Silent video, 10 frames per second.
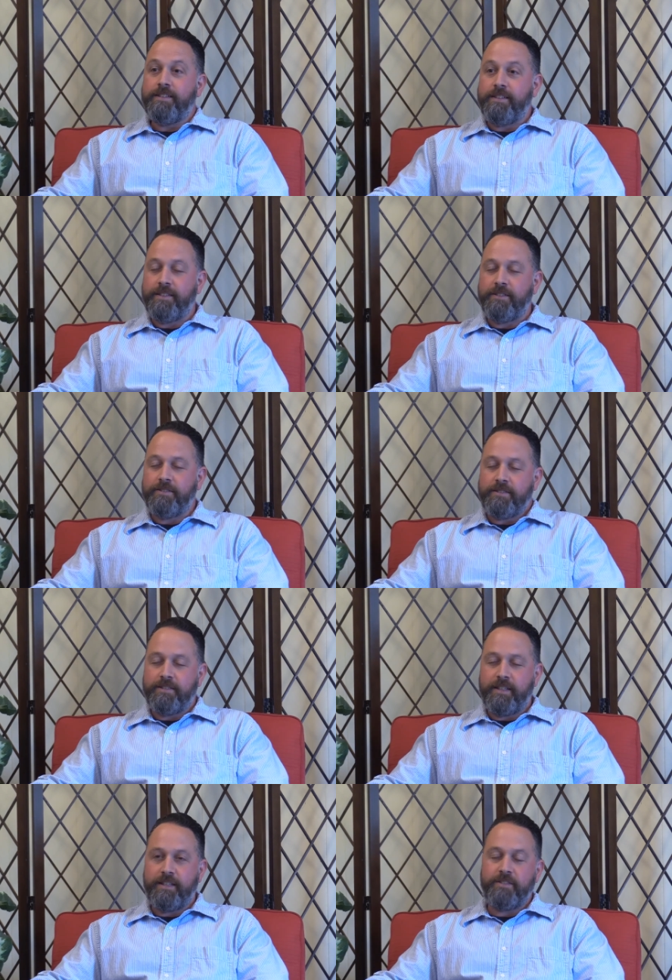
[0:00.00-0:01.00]
You know, it
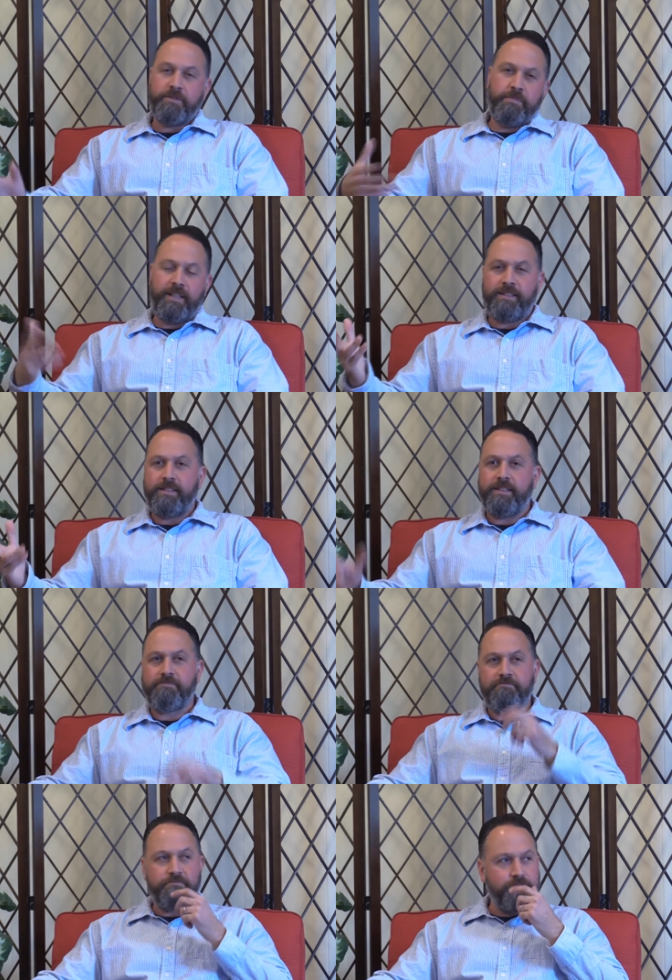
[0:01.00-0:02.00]
kind of goes back to like
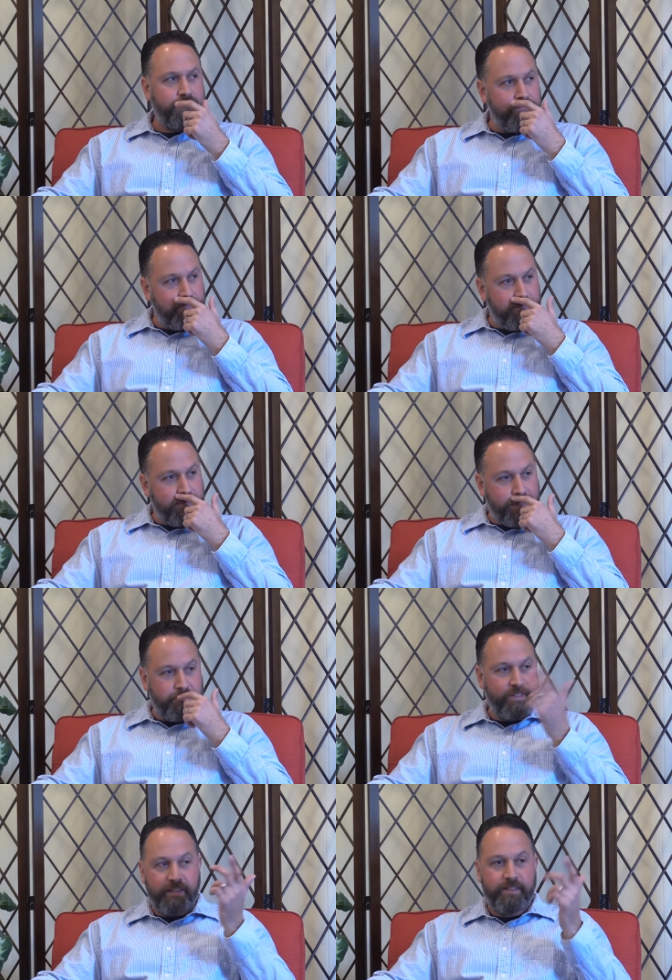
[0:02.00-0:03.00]

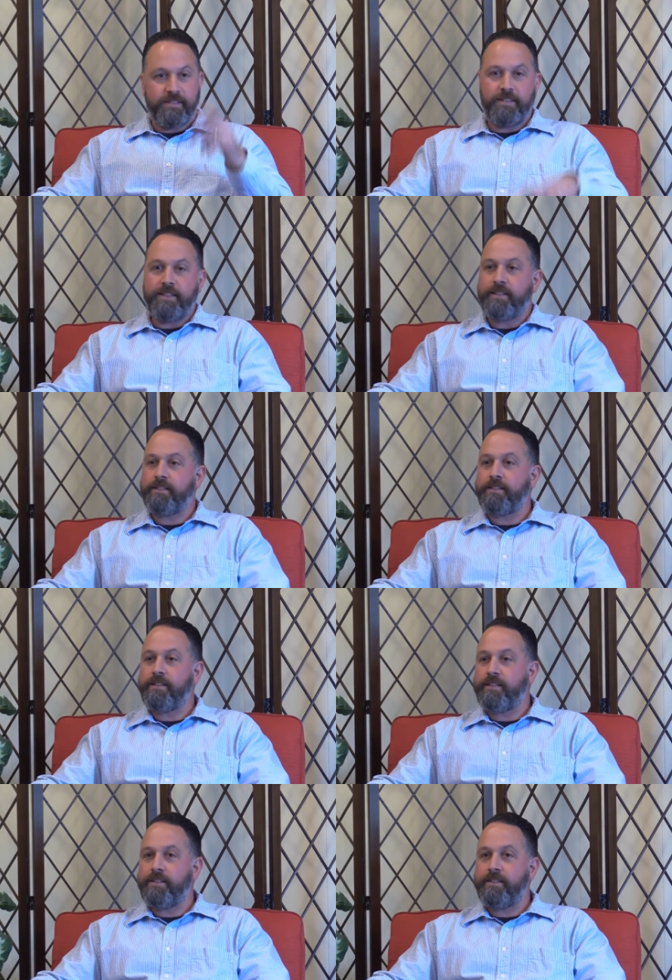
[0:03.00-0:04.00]
simple things like
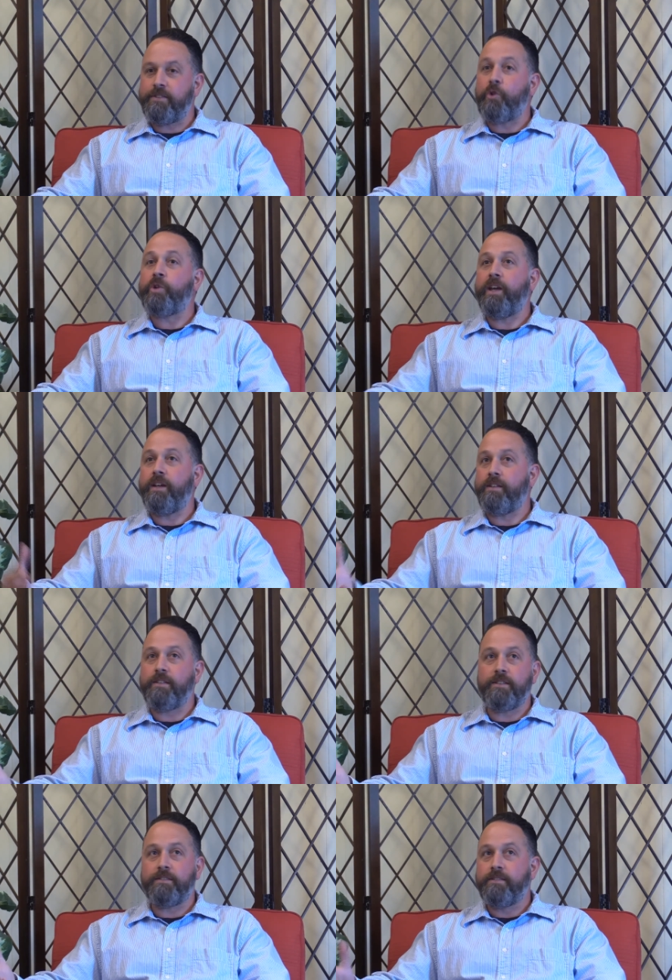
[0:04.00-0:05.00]
it's okay
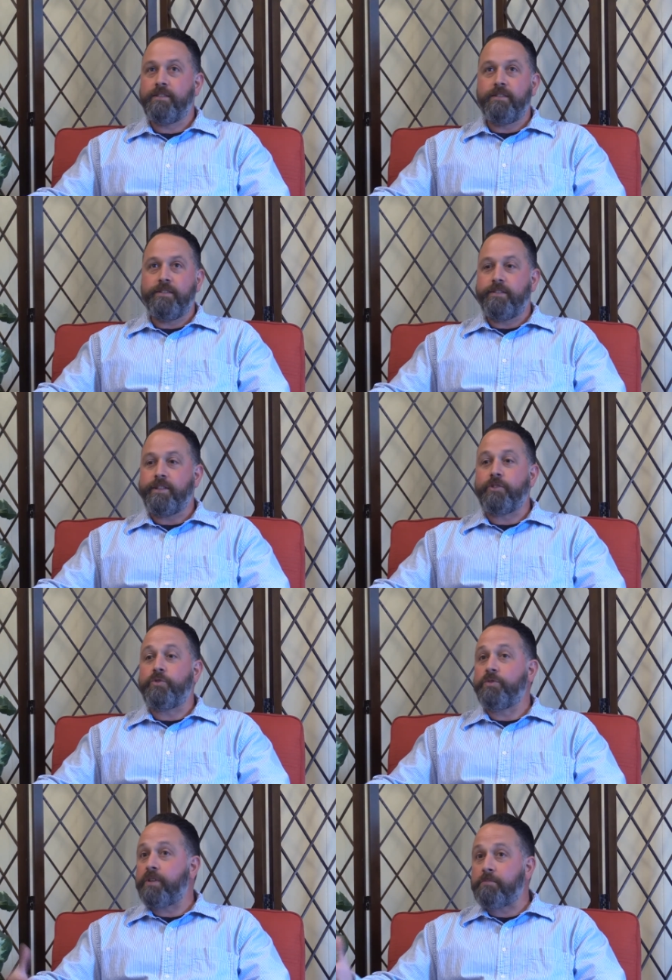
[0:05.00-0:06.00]
to, you know,
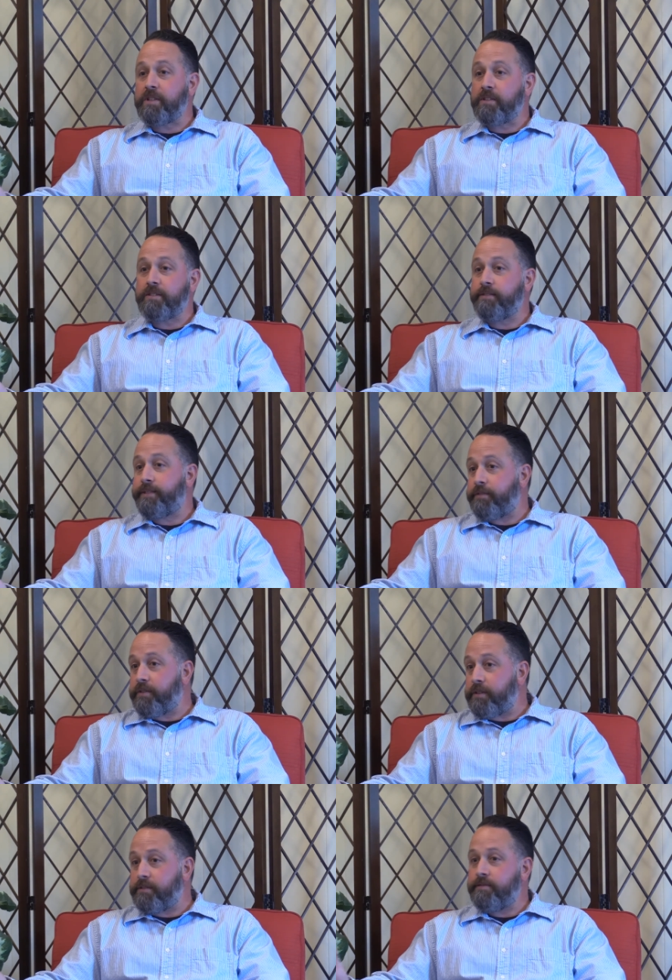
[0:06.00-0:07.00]
do something a little different.